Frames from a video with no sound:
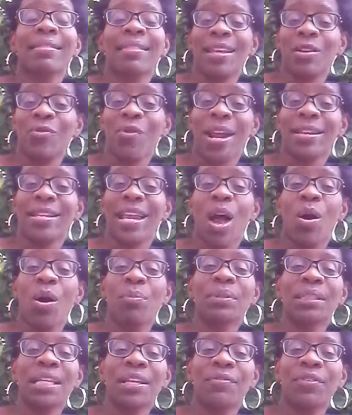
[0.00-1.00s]
think right now
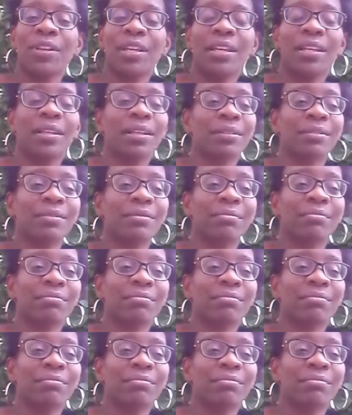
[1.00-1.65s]
I'm living